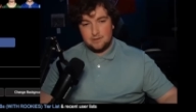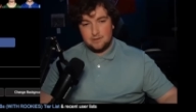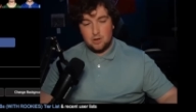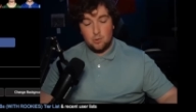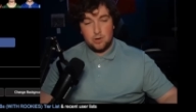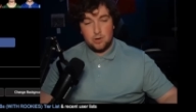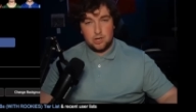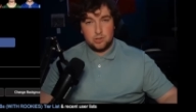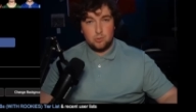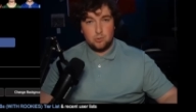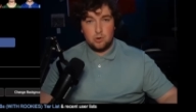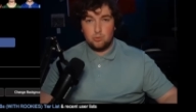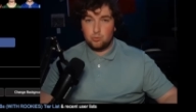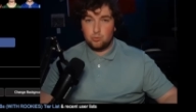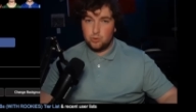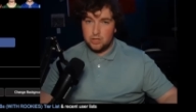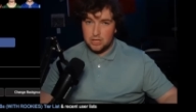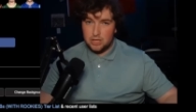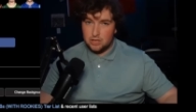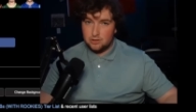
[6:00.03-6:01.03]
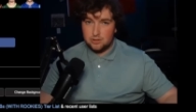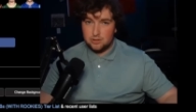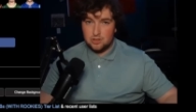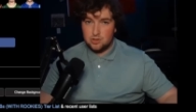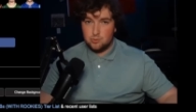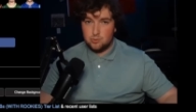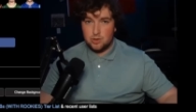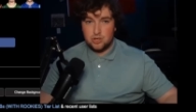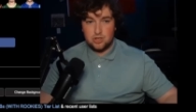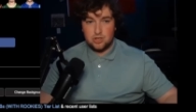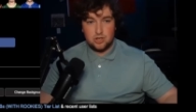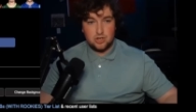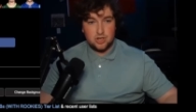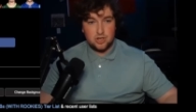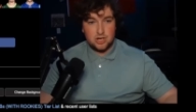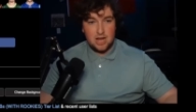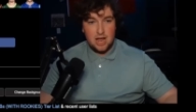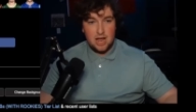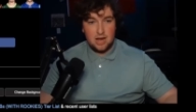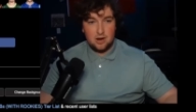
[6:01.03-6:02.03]
going into a really good situation in
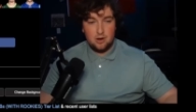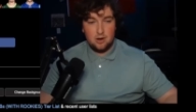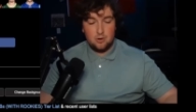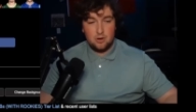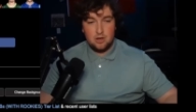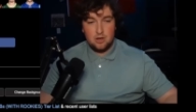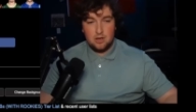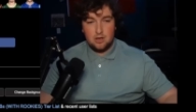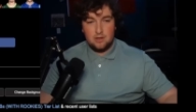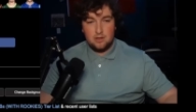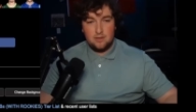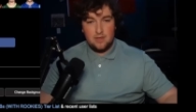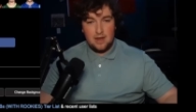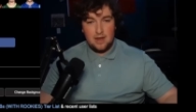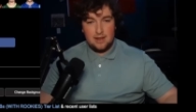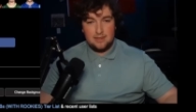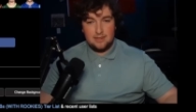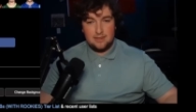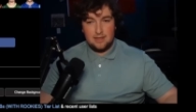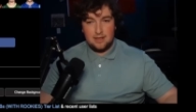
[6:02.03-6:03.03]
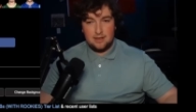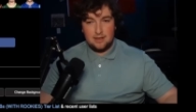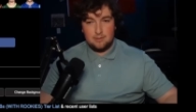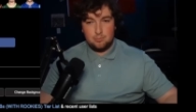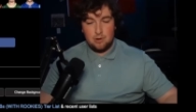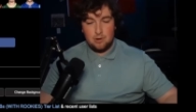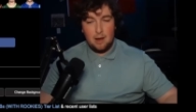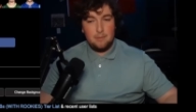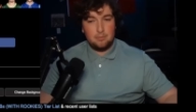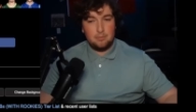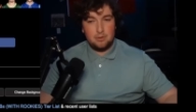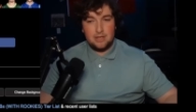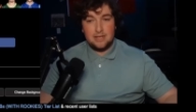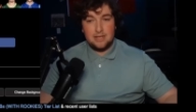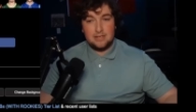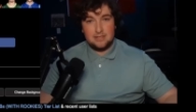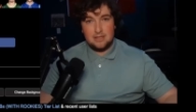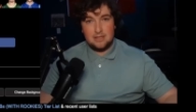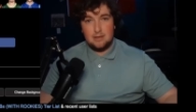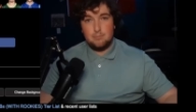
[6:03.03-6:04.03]
Chicago that I think probably
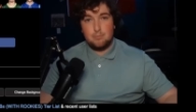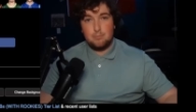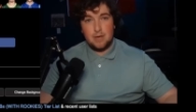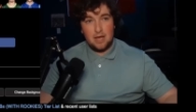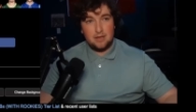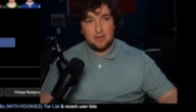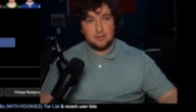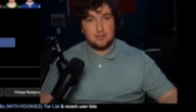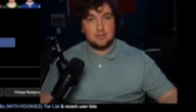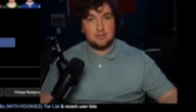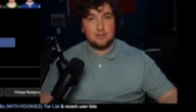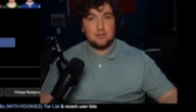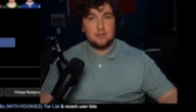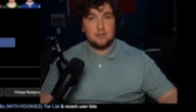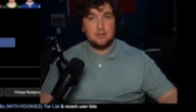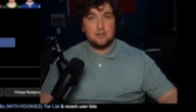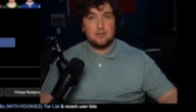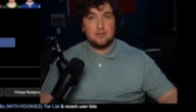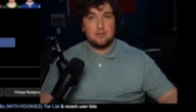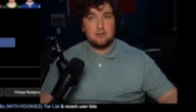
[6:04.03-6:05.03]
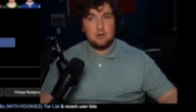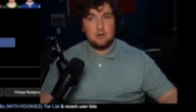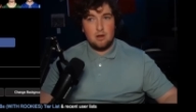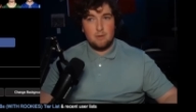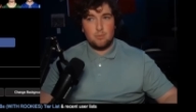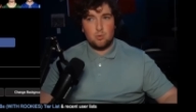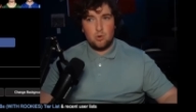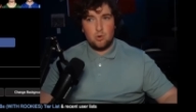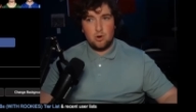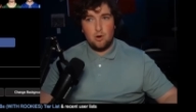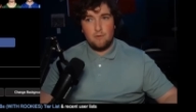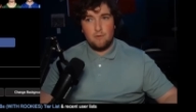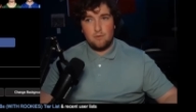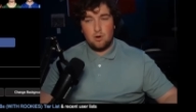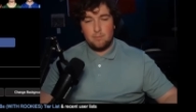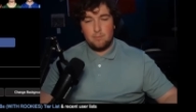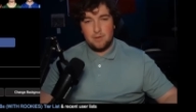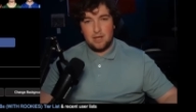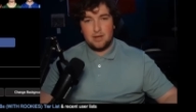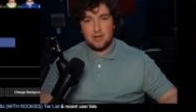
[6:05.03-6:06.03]
is the best #1 overall
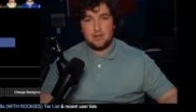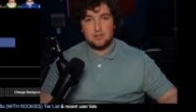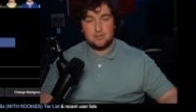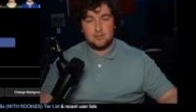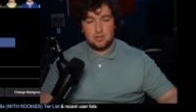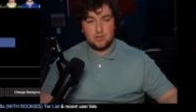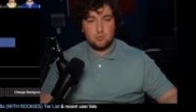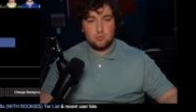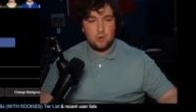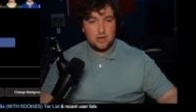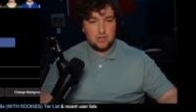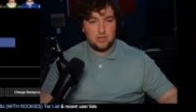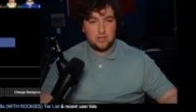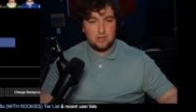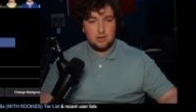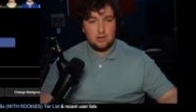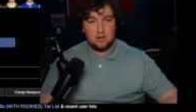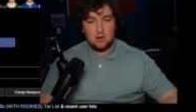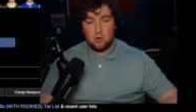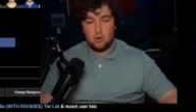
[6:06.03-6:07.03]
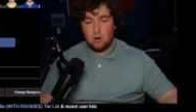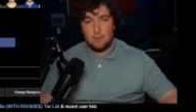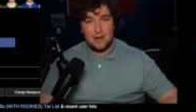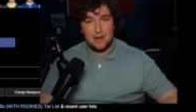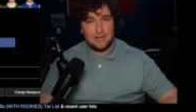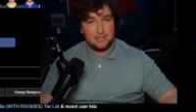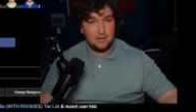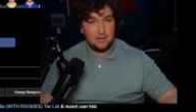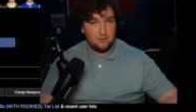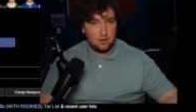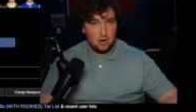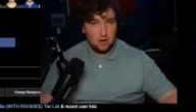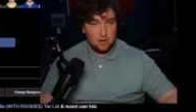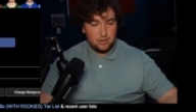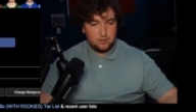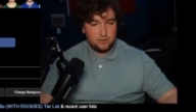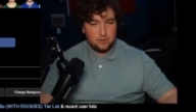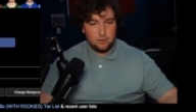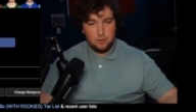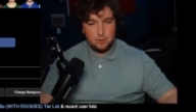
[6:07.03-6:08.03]
pick situation a quarterback has ever gone
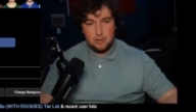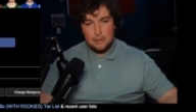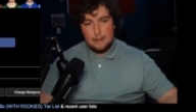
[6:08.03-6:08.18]
into.